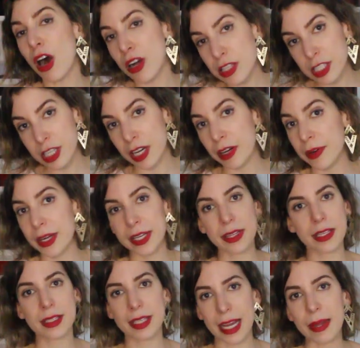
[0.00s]
also in
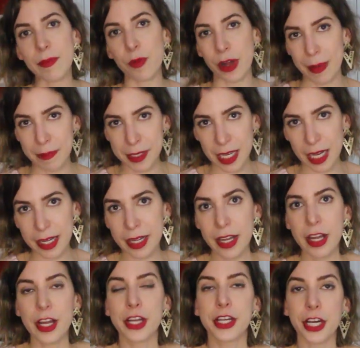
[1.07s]
the same website,
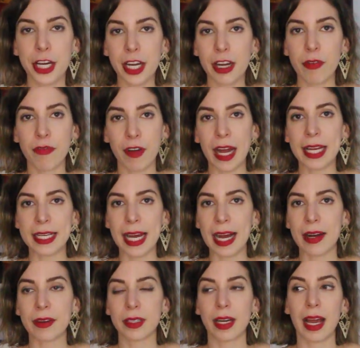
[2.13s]
you're gonna find
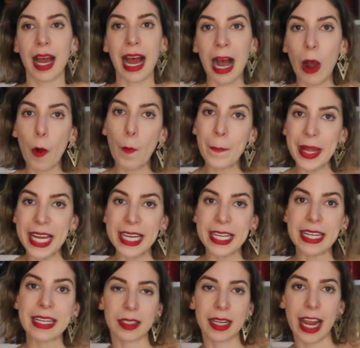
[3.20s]
out how
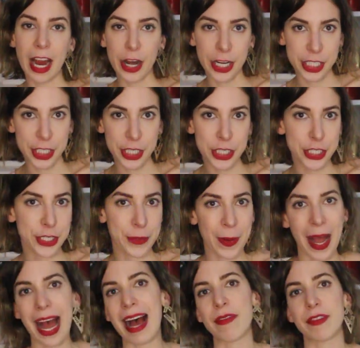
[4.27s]
many characters you
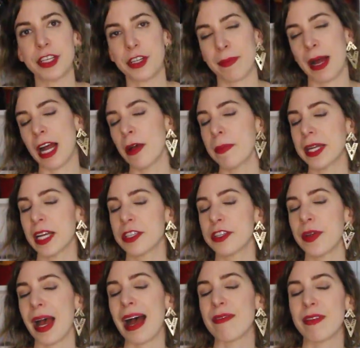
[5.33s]
have in your bio, because
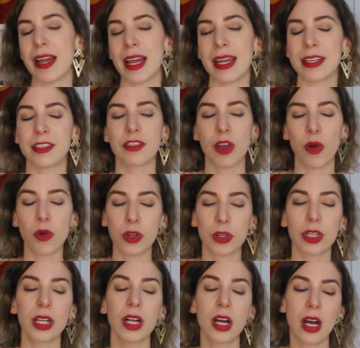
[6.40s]
you have a
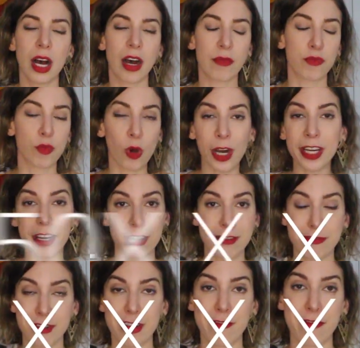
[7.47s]
total of
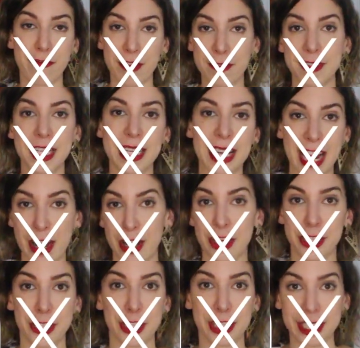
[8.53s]
150
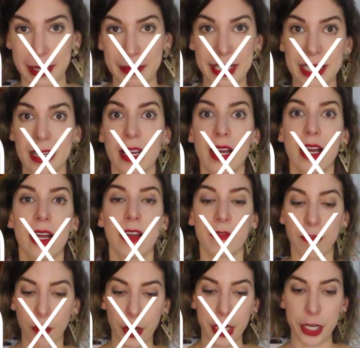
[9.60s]
character limit
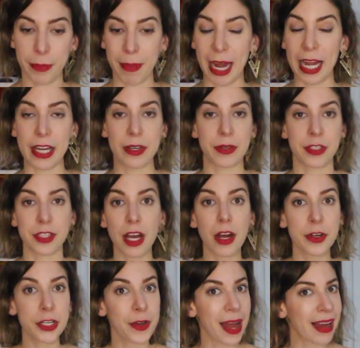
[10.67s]
for your bio.
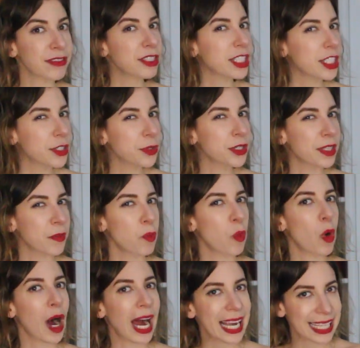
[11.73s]
So you have to use
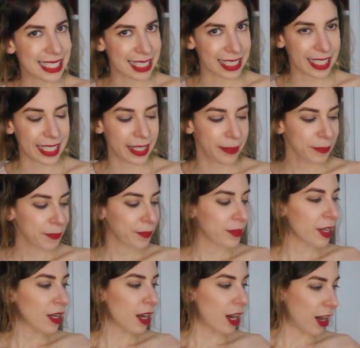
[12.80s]
them wisely.
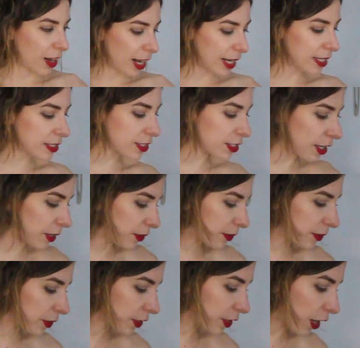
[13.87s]
All right, so
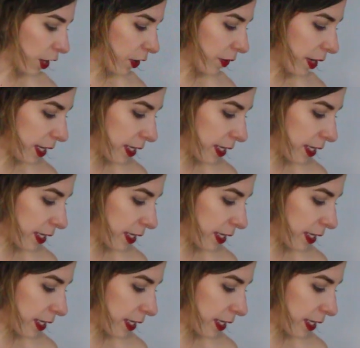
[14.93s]
go